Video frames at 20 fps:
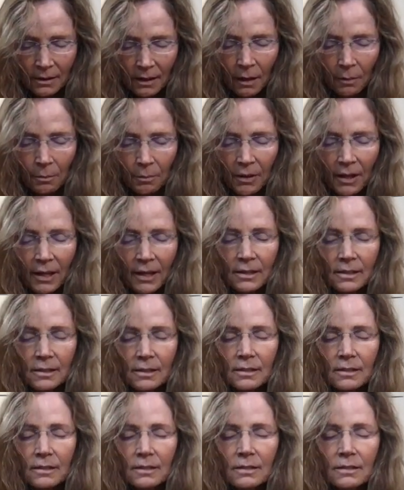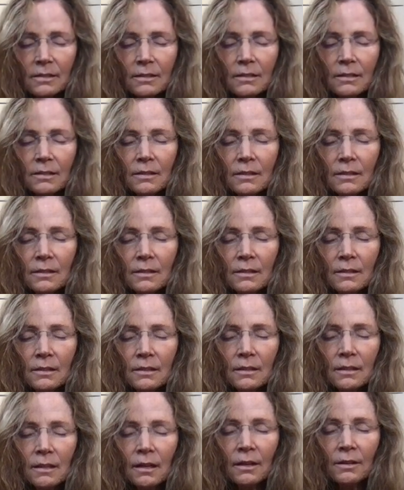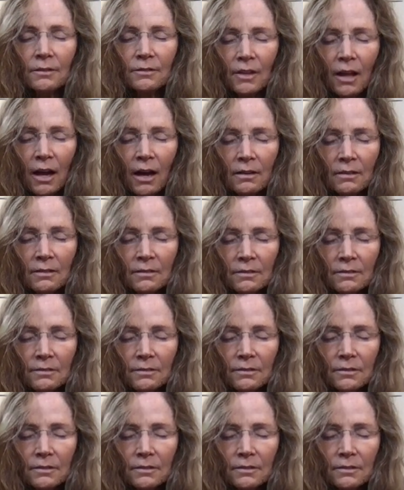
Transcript: a place of love